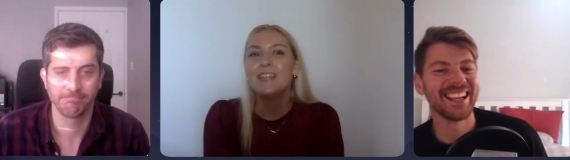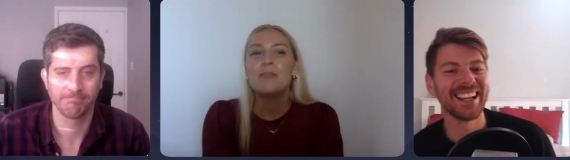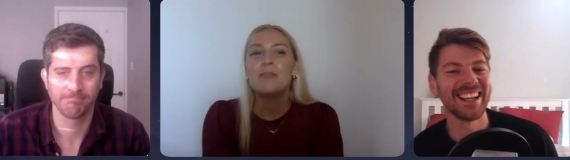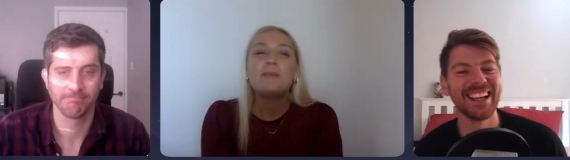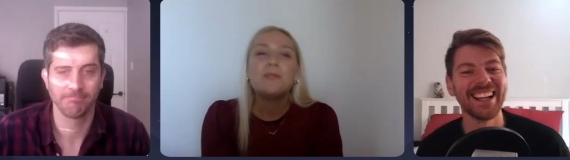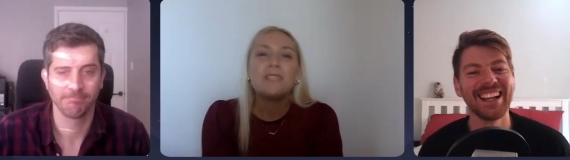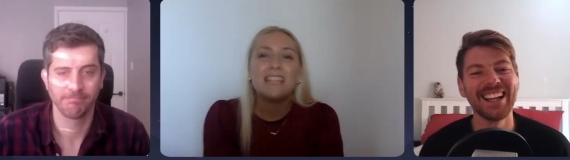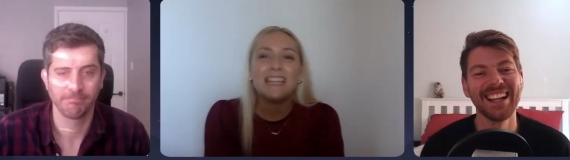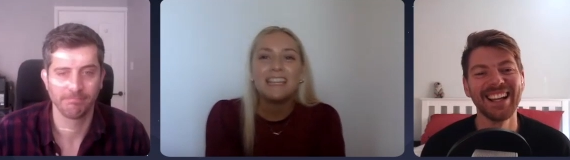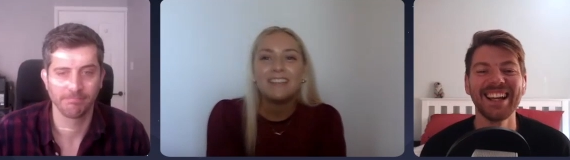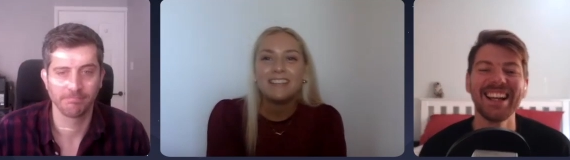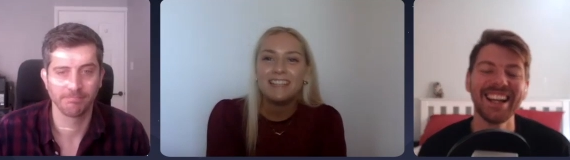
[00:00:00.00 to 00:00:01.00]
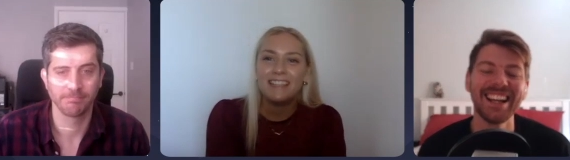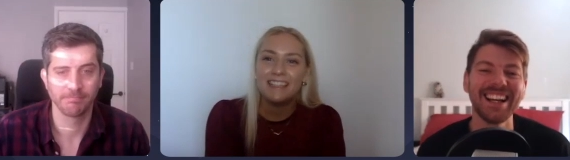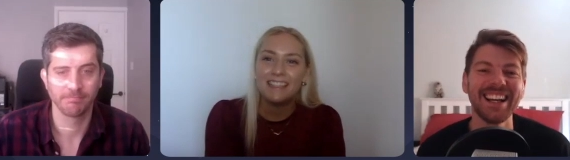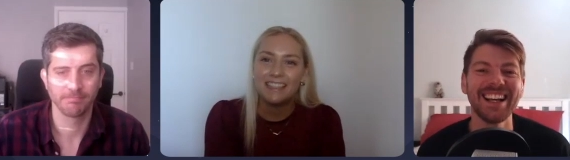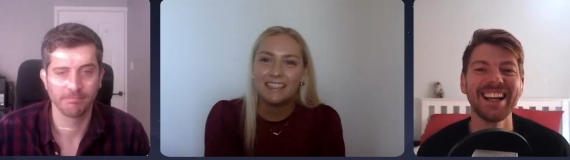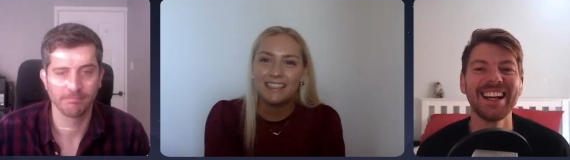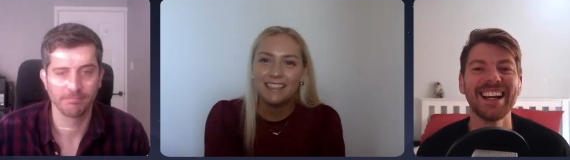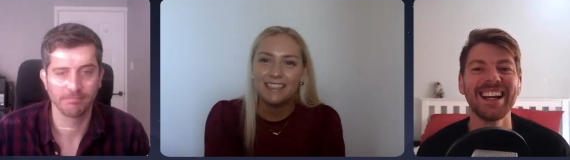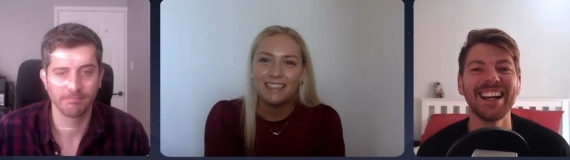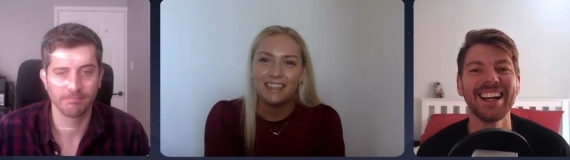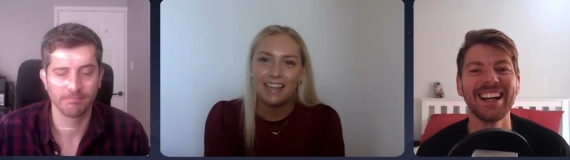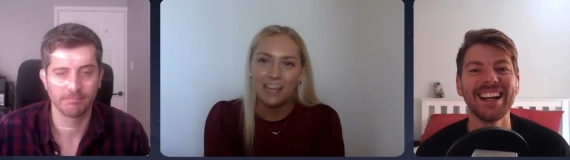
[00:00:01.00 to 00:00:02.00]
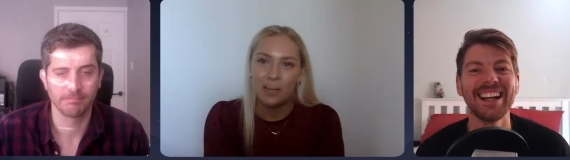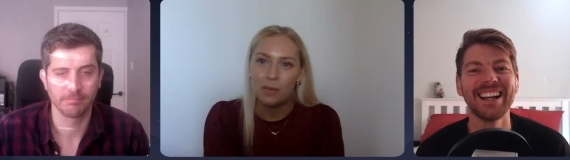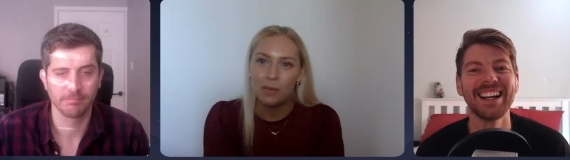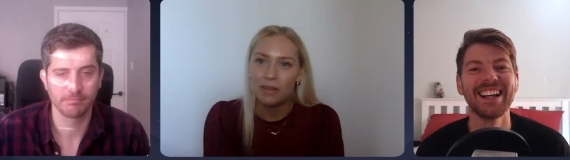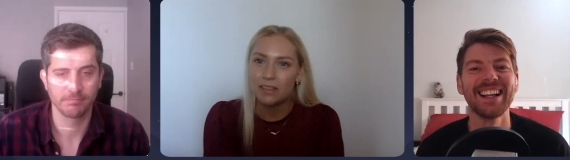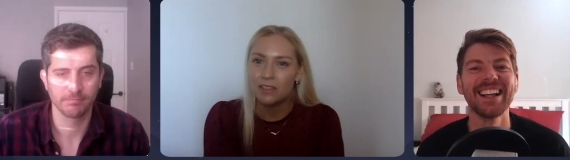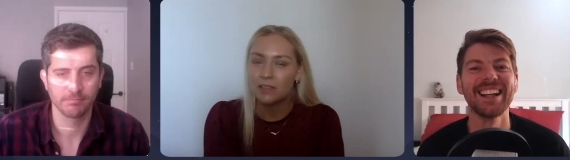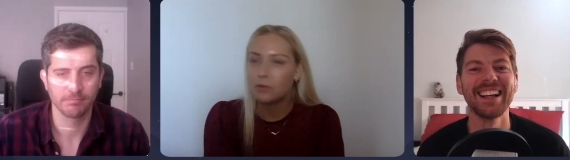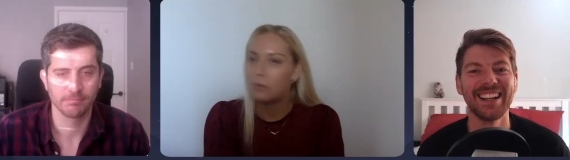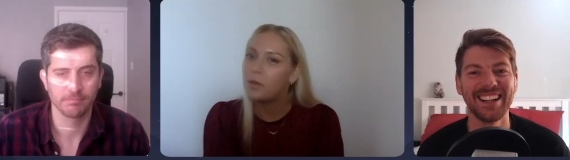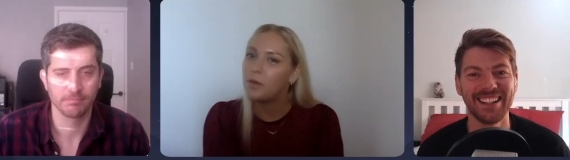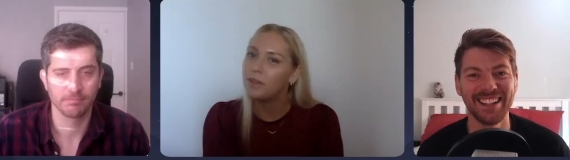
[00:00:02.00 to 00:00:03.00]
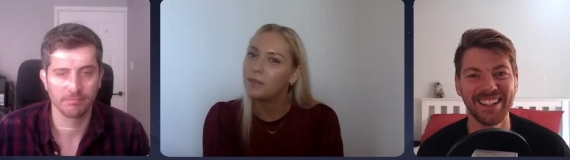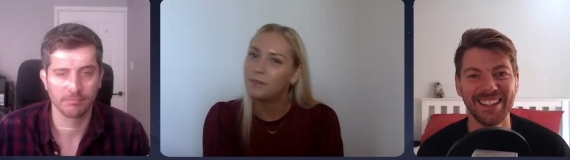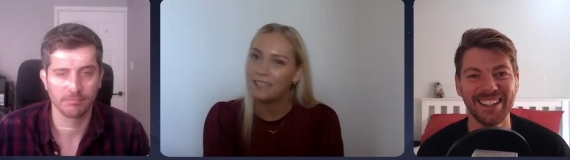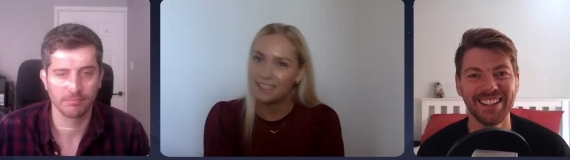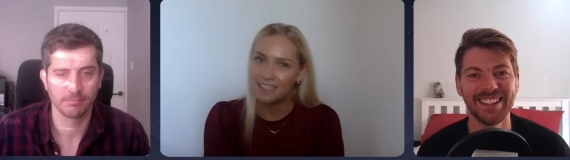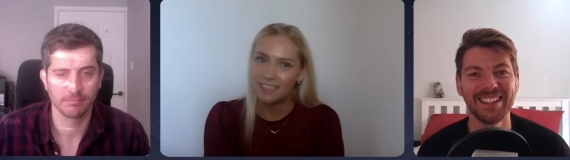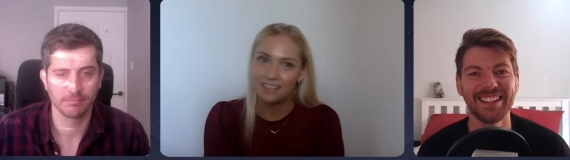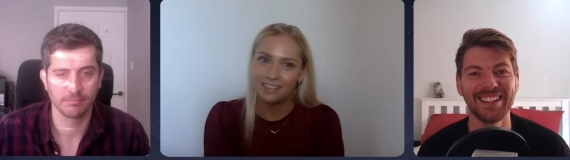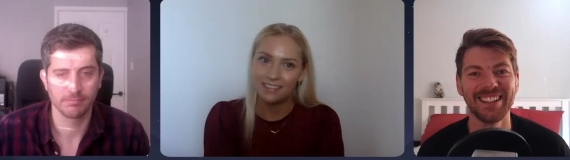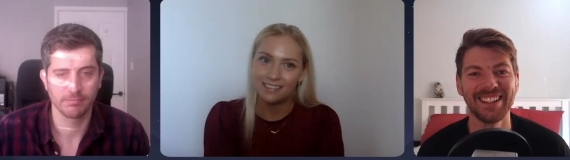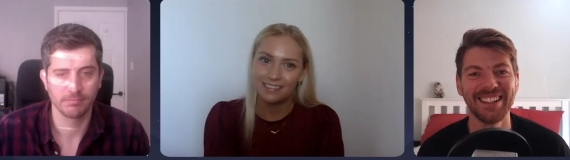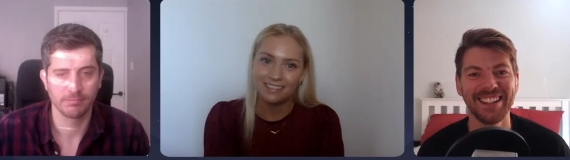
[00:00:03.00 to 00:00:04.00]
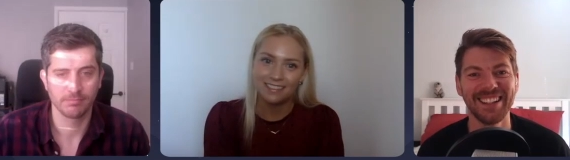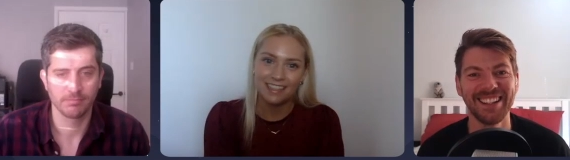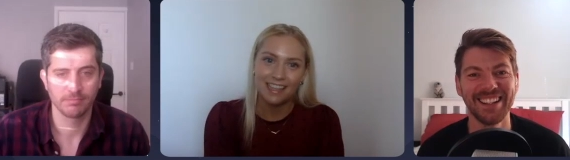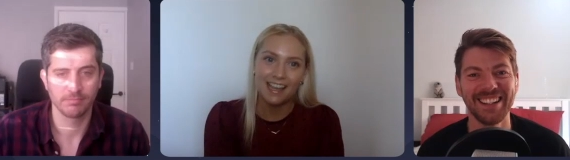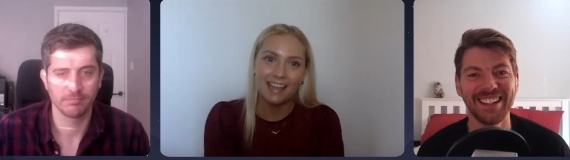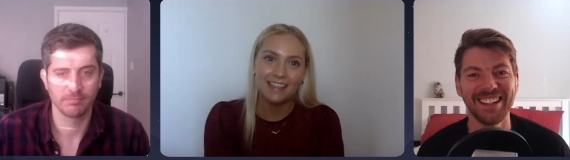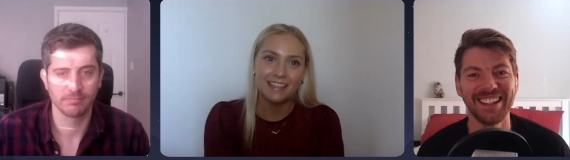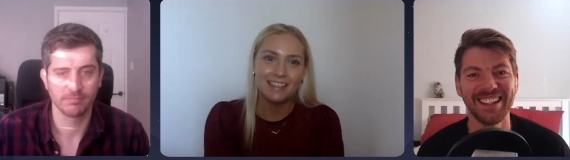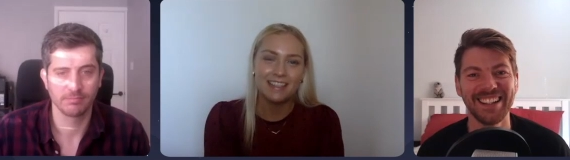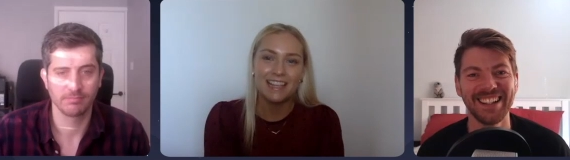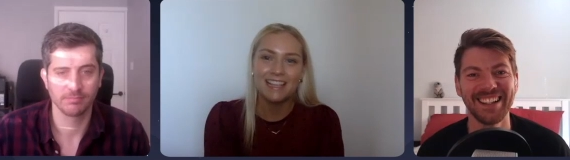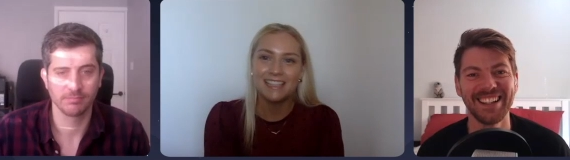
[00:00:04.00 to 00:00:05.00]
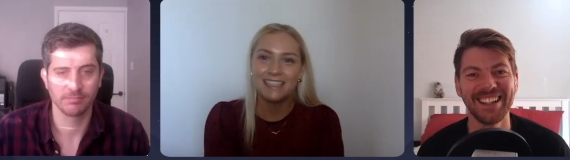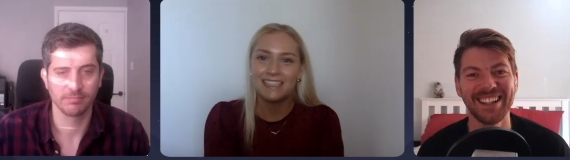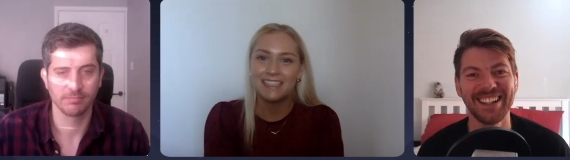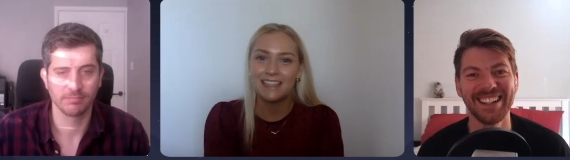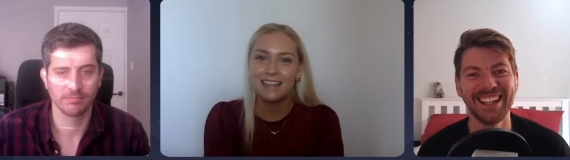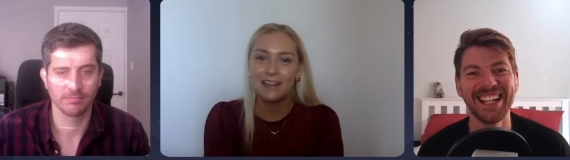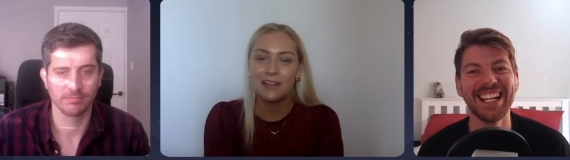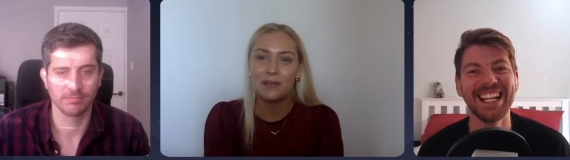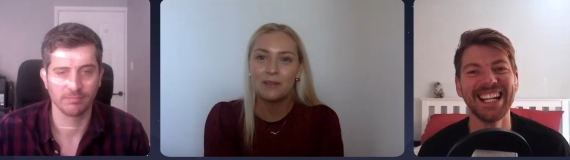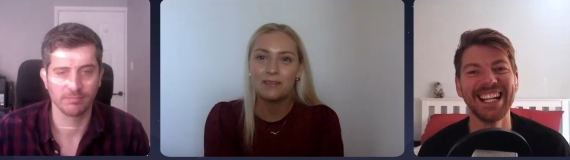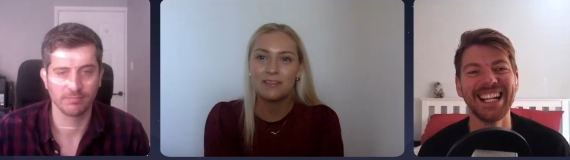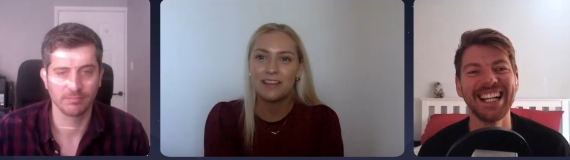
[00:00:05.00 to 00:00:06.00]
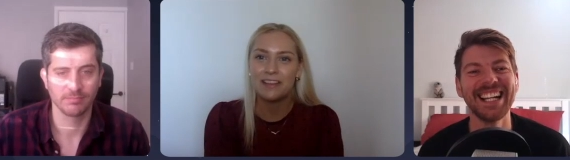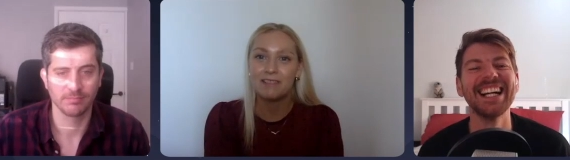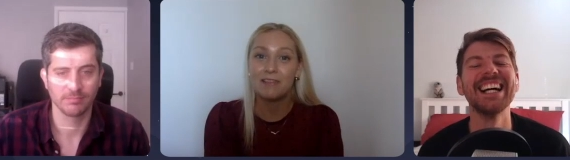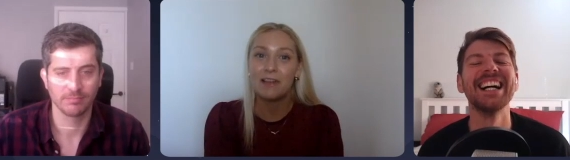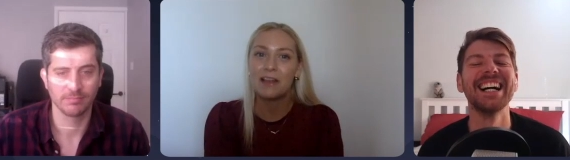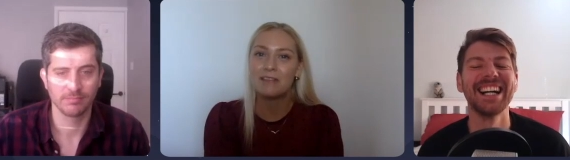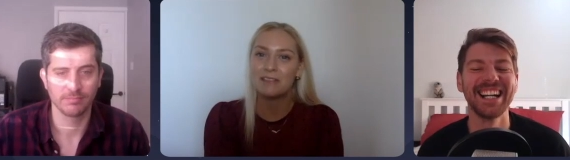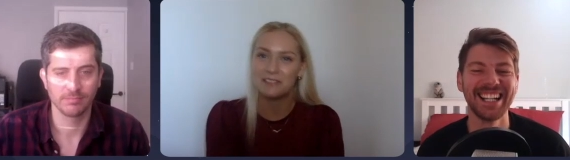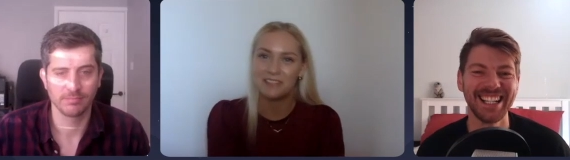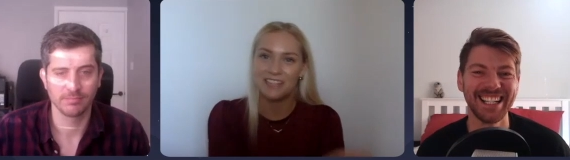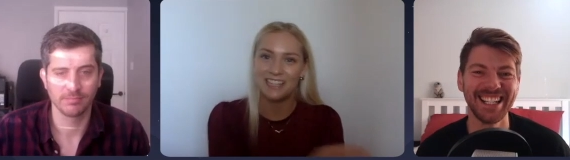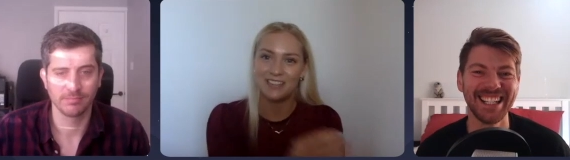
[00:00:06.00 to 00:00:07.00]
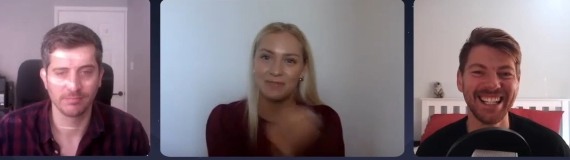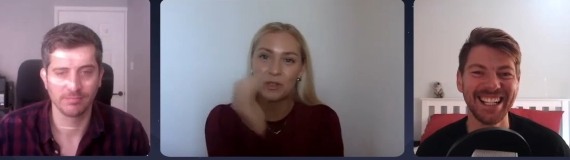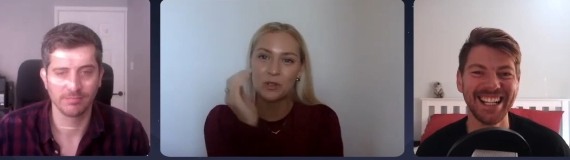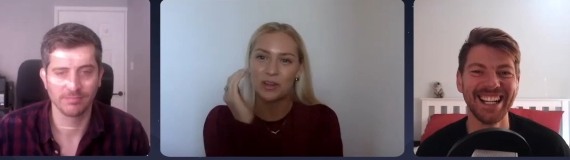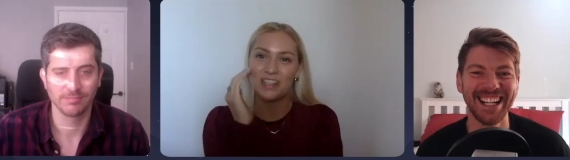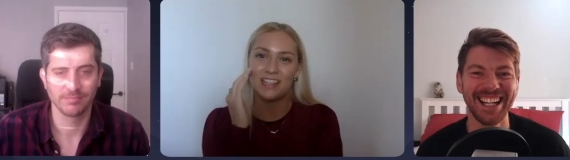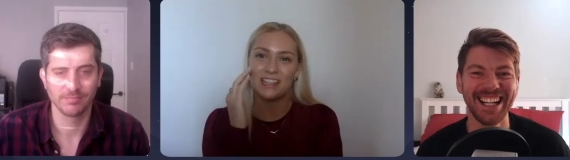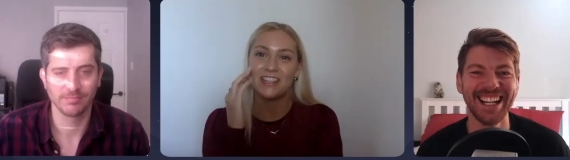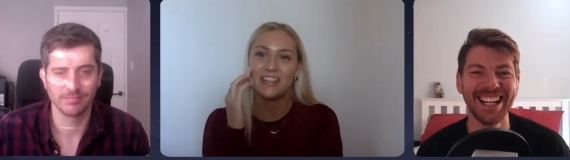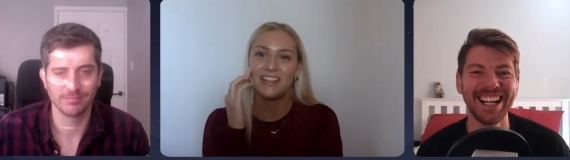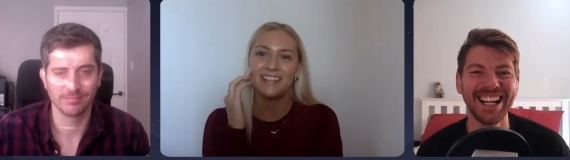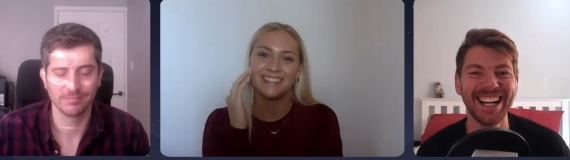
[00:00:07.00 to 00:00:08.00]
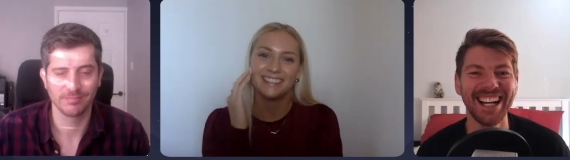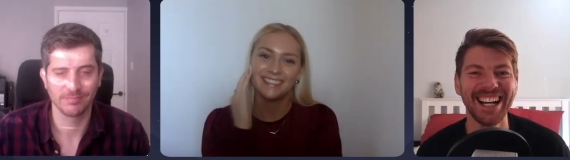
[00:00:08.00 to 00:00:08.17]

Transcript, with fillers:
Speaker 1: people say you're either an Airbus or a Boeing person, and there's a lot of uh, rivalry between the two.